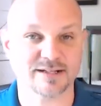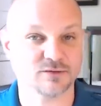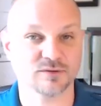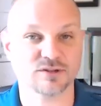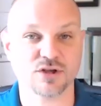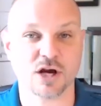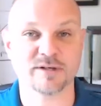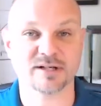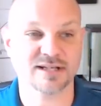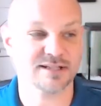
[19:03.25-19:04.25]
That's
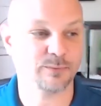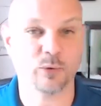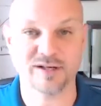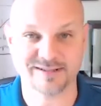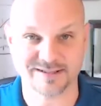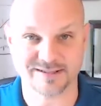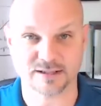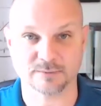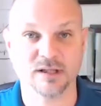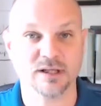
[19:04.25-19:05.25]
Starbucks has a point
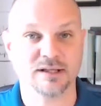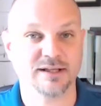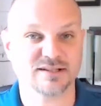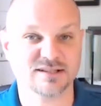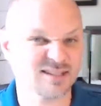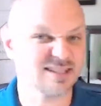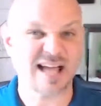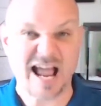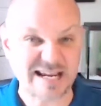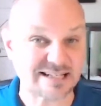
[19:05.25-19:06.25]
system that's
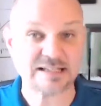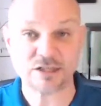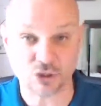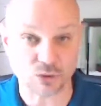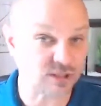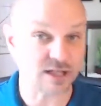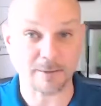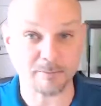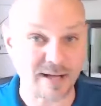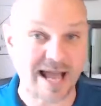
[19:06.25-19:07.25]
designed to get you to
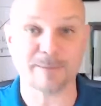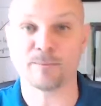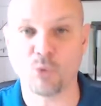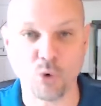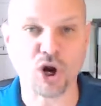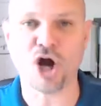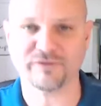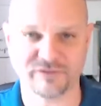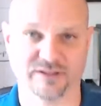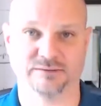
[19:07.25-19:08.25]
come back more
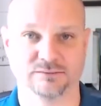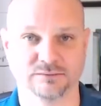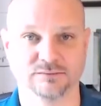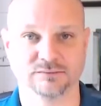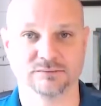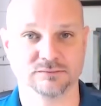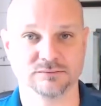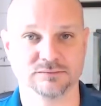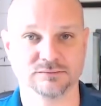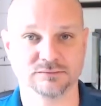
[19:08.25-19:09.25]
often,
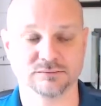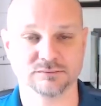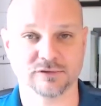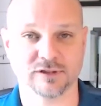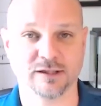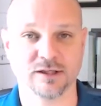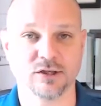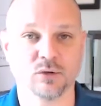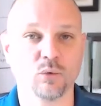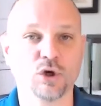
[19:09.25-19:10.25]
right?
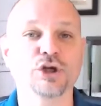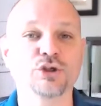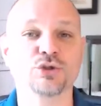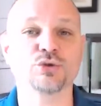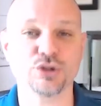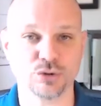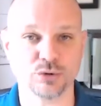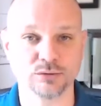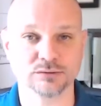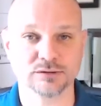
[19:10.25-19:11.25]
What could you
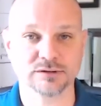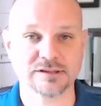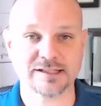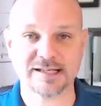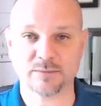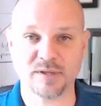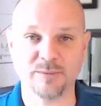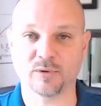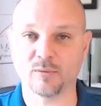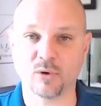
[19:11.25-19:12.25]
do to get
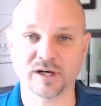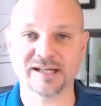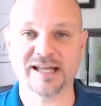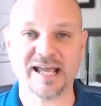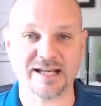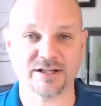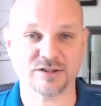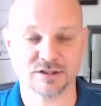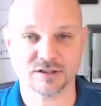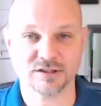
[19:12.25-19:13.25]
people more
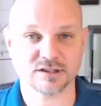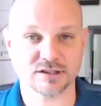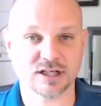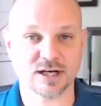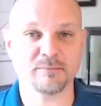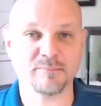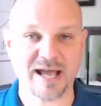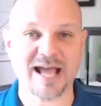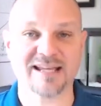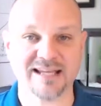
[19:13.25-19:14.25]
engaged to come
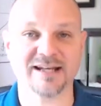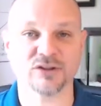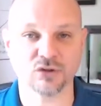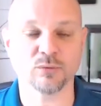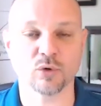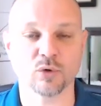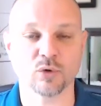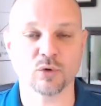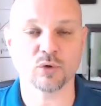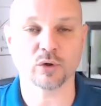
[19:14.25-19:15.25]
back in and do more
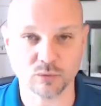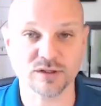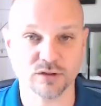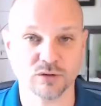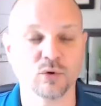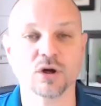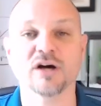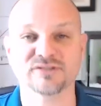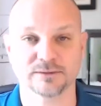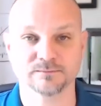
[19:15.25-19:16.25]
business with you more
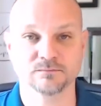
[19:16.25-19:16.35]
often?